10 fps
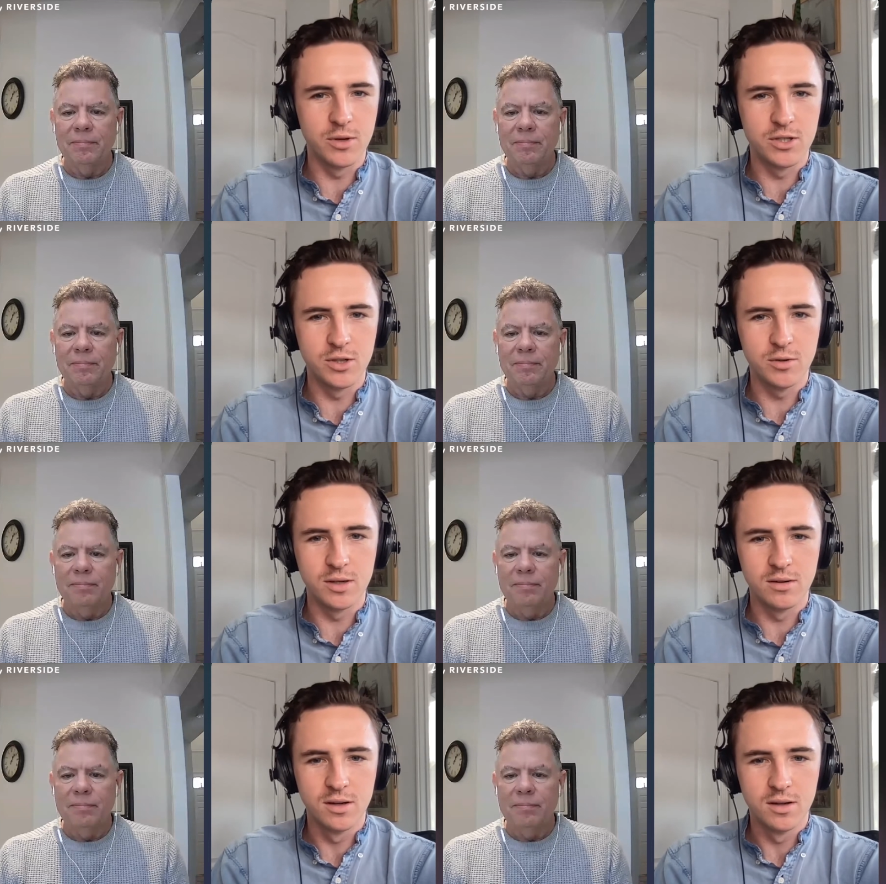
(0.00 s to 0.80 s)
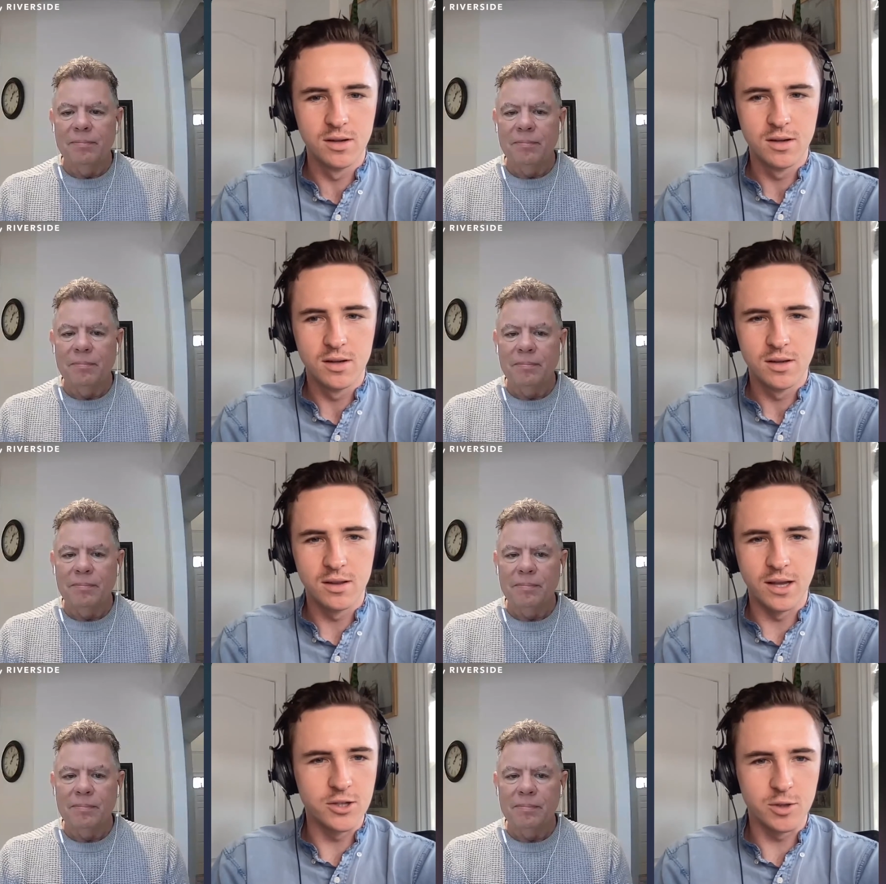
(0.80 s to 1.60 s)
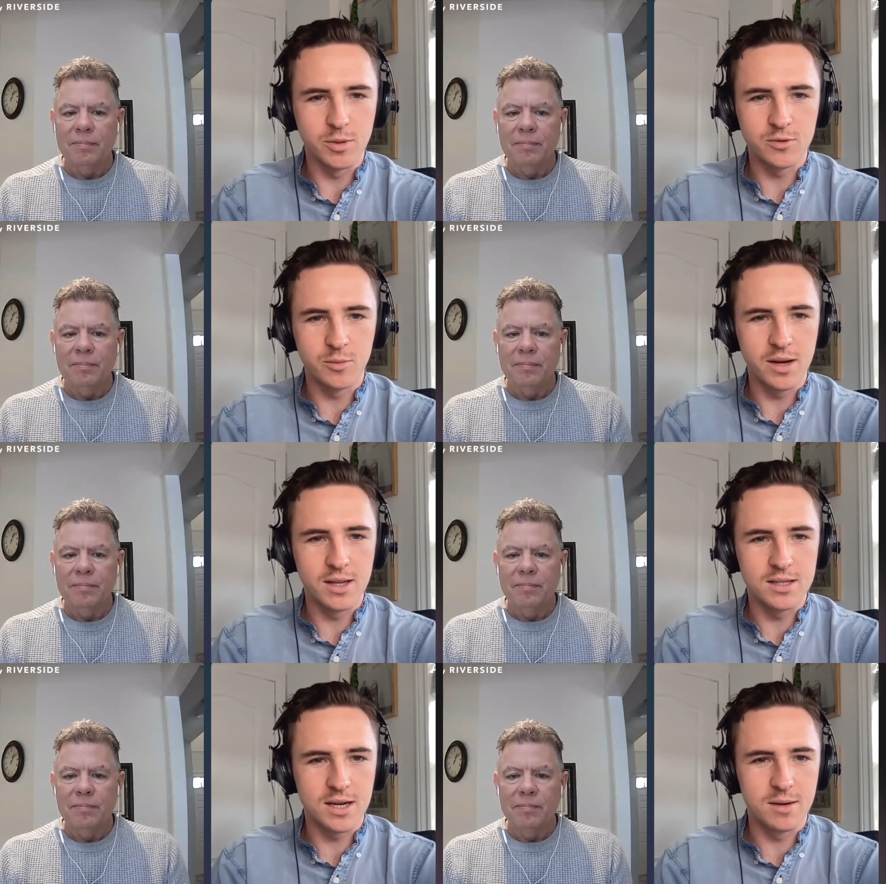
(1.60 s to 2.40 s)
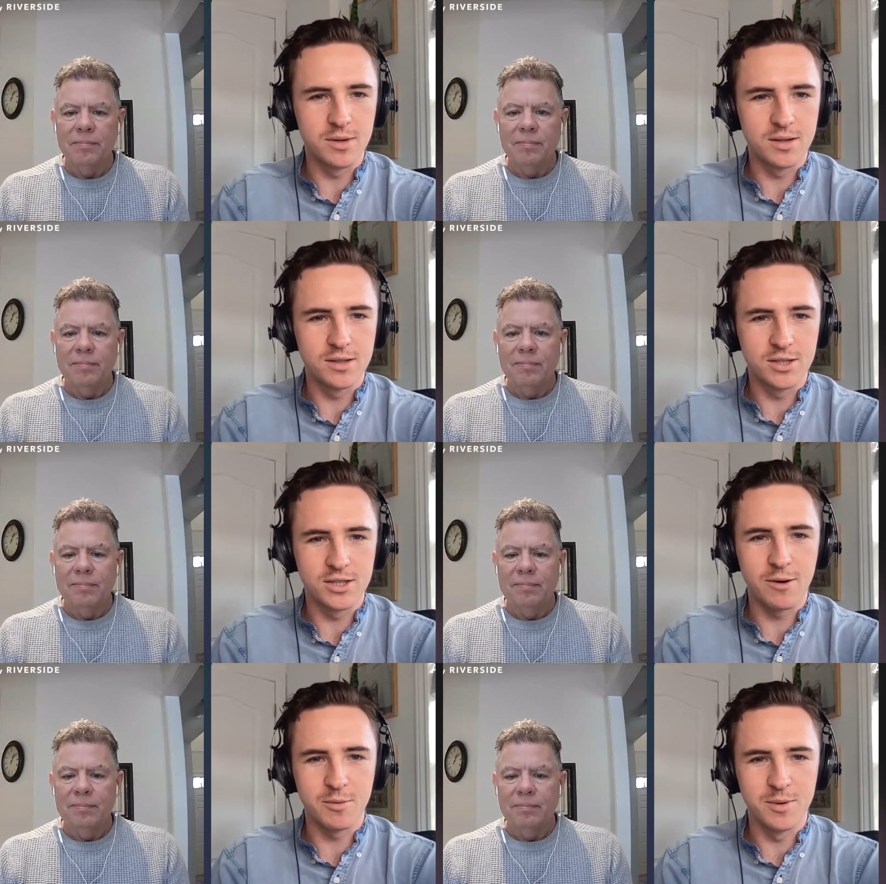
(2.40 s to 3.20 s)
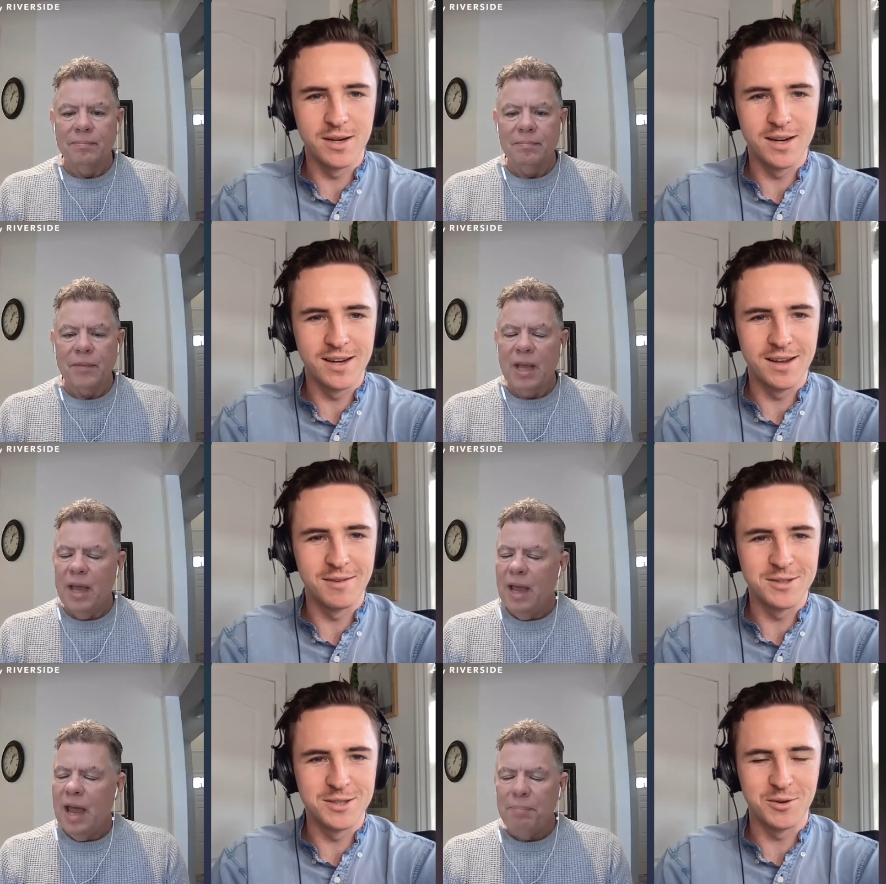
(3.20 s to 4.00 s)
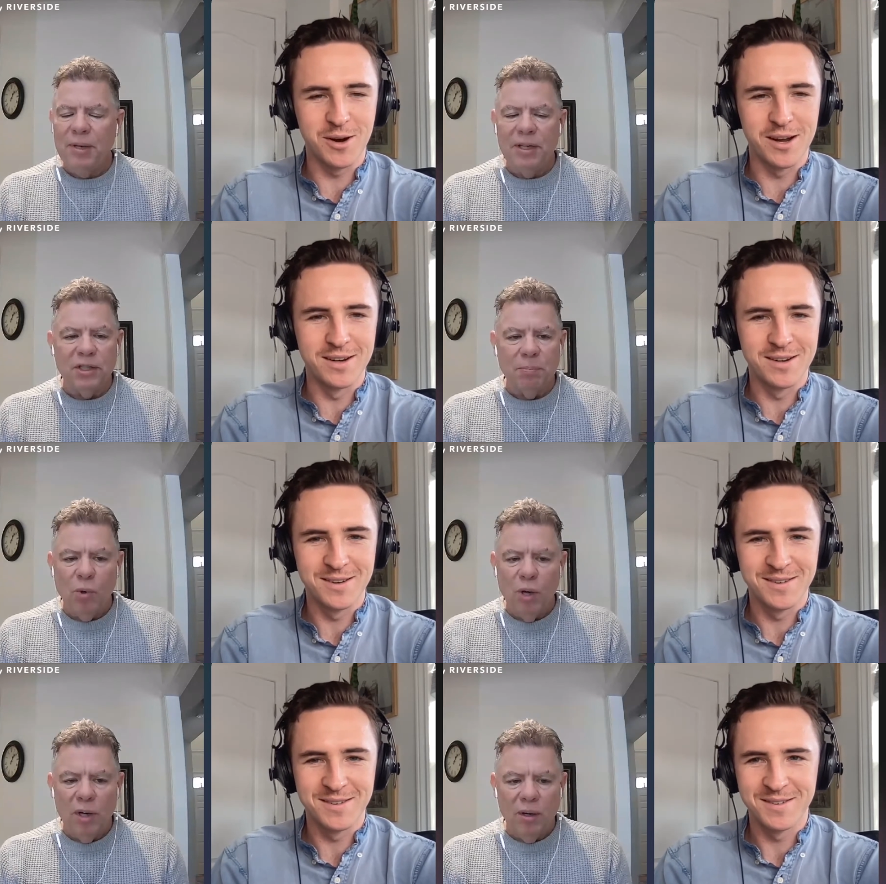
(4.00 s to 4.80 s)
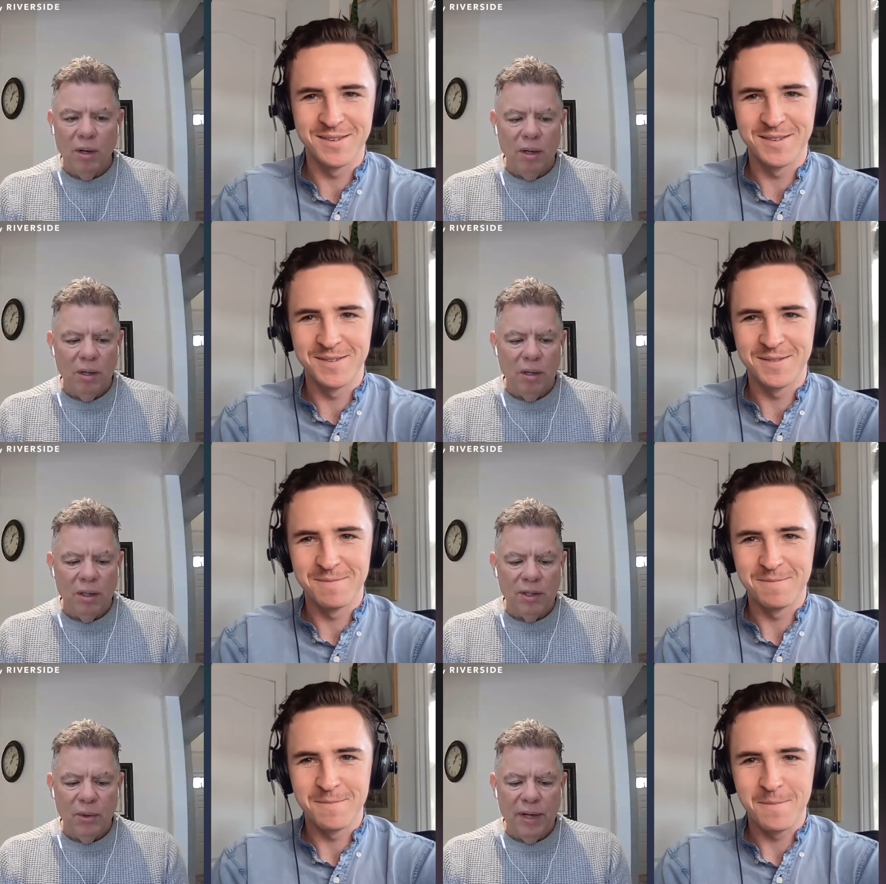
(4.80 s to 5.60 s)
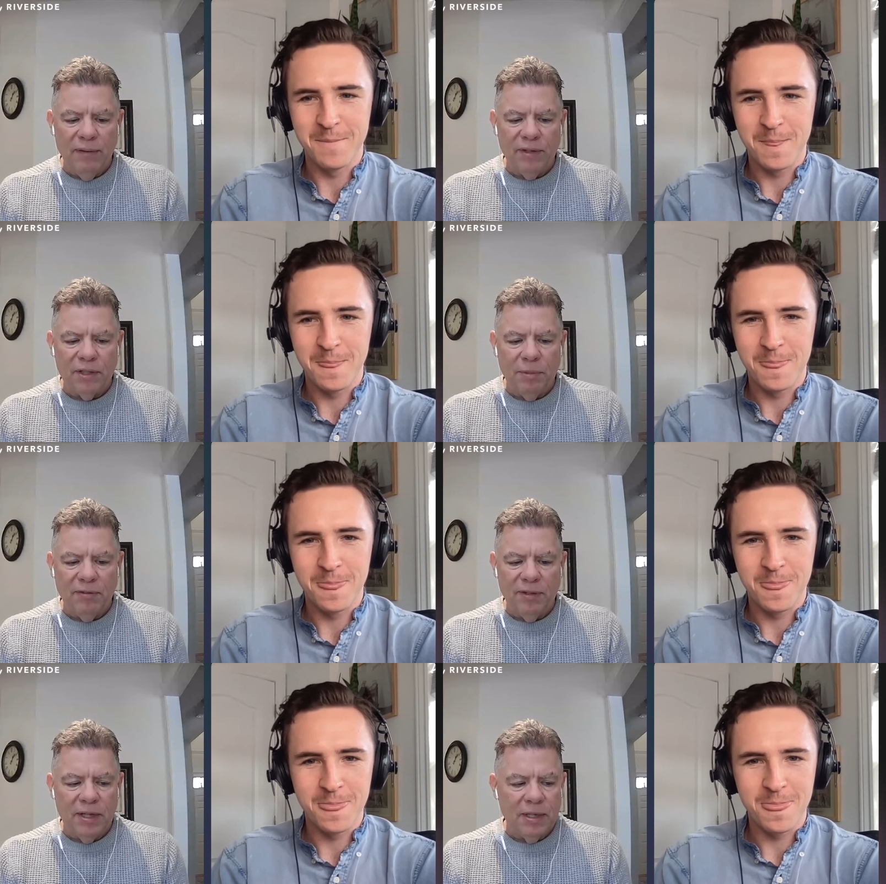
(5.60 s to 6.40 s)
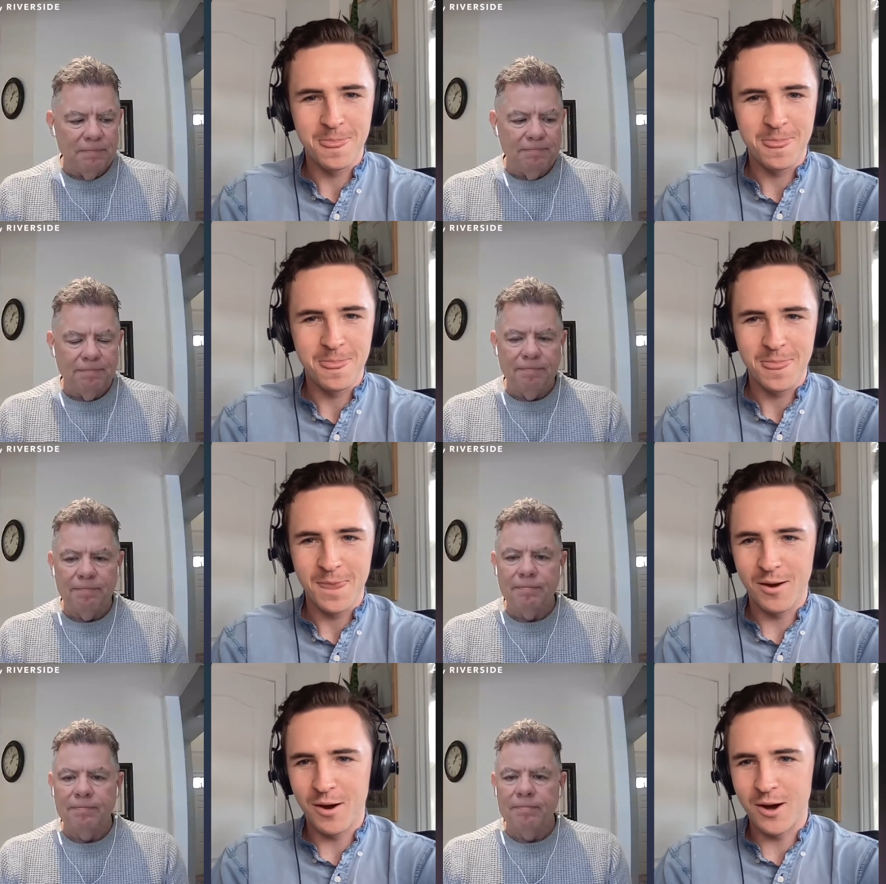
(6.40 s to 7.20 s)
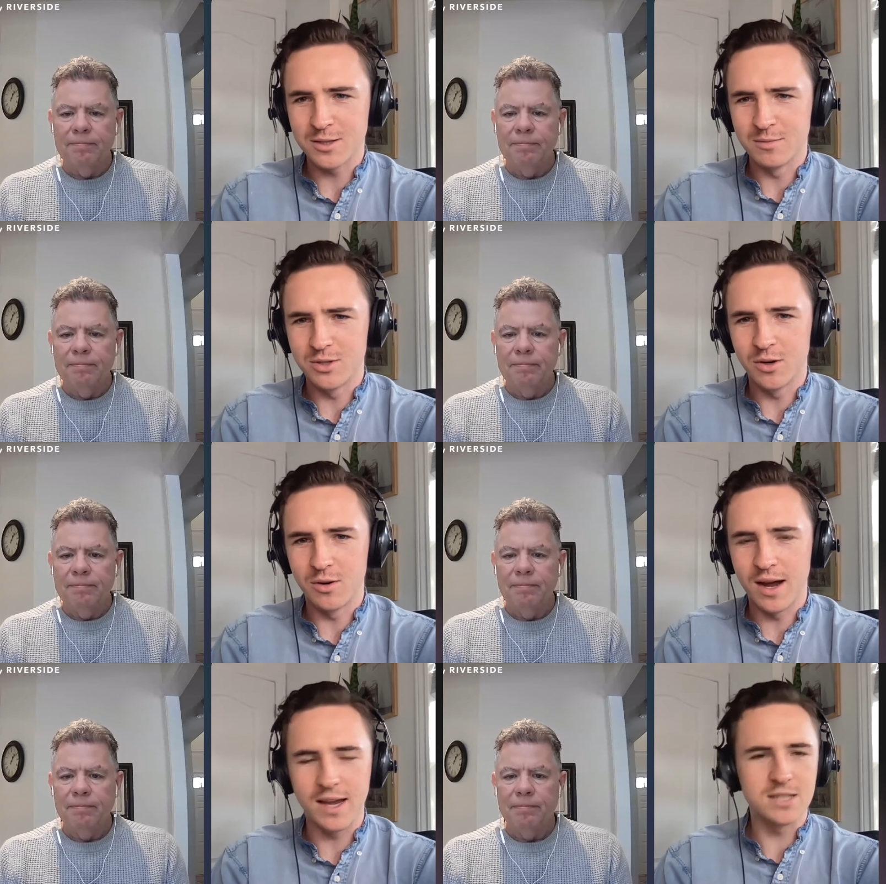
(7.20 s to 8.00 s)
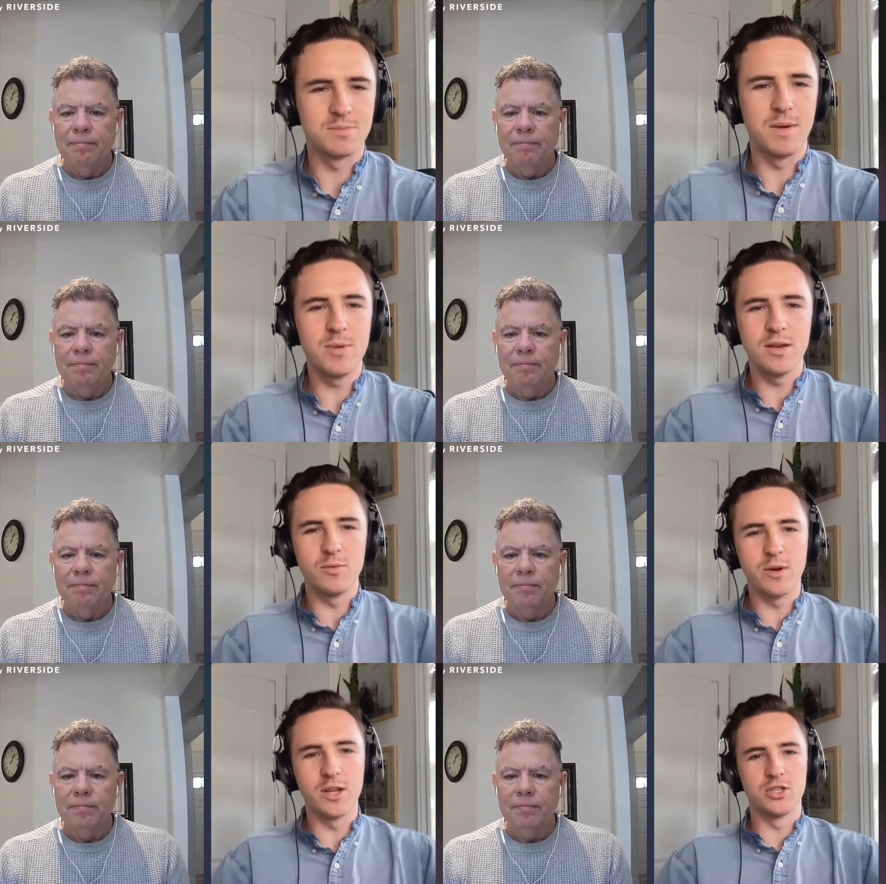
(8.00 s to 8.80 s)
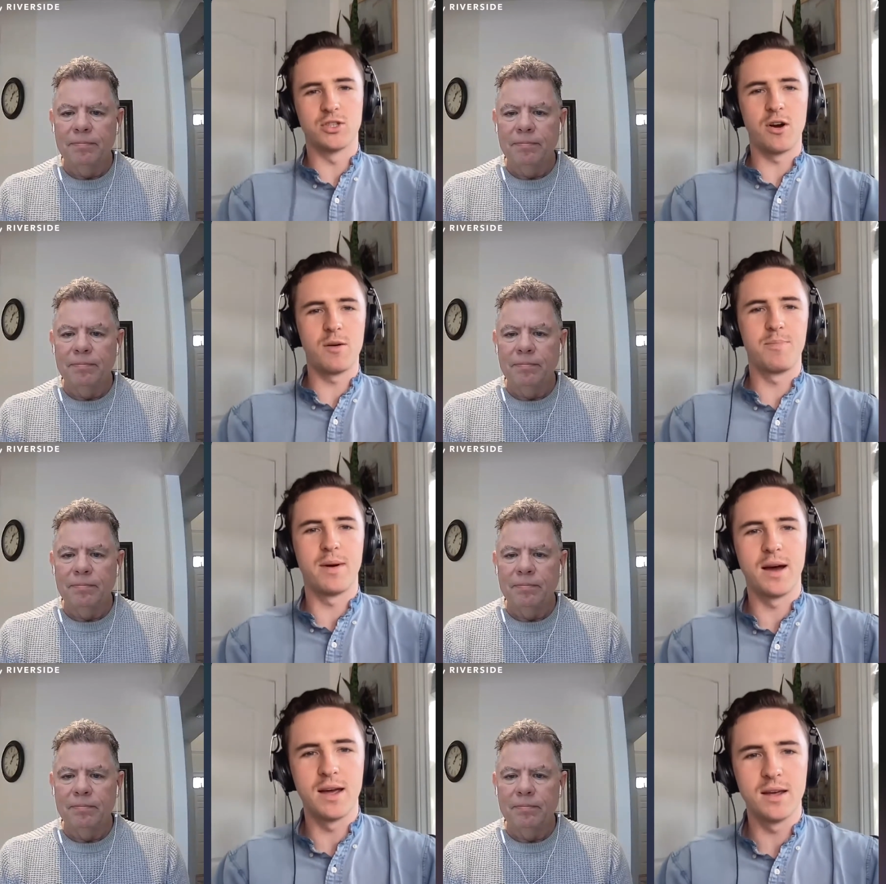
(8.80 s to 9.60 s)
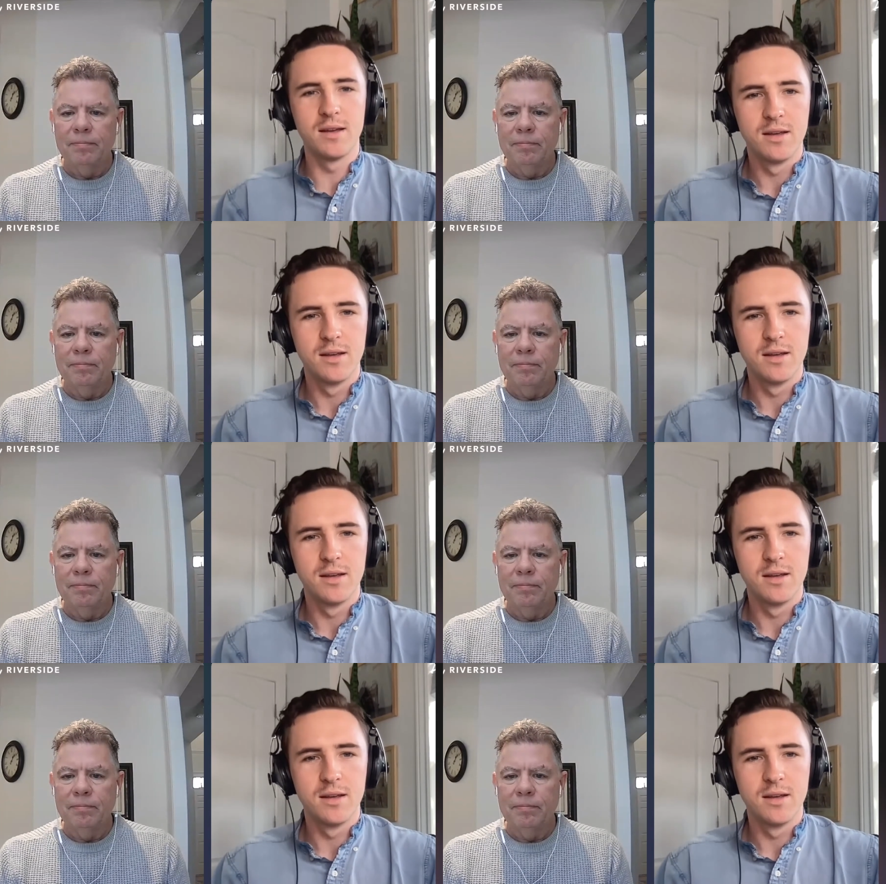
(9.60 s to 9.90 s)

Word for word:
Speaker 1: we do. And Thank you so much for making the time to, to chat with me today, Dave. This Happy great. to
Speaker 2: support our ongoing efforts, my friend.
Speaker 1: Awesome. So I guess maybe we can start by